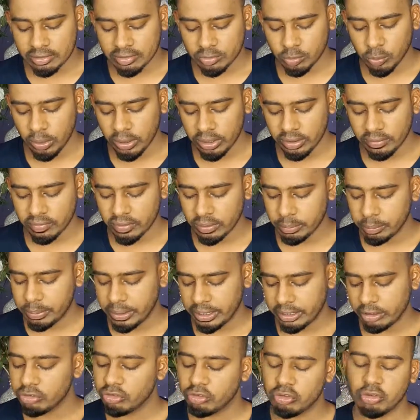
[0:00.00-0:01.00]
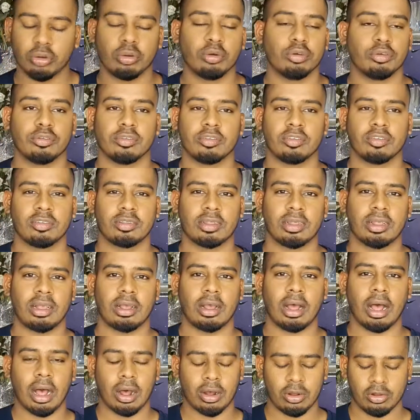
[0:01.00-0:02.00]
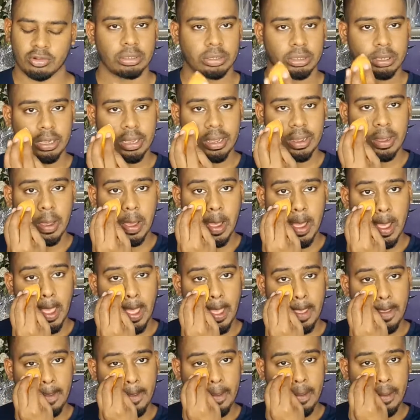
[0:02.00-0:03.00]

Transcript: It's one of the best shows out. Yeah.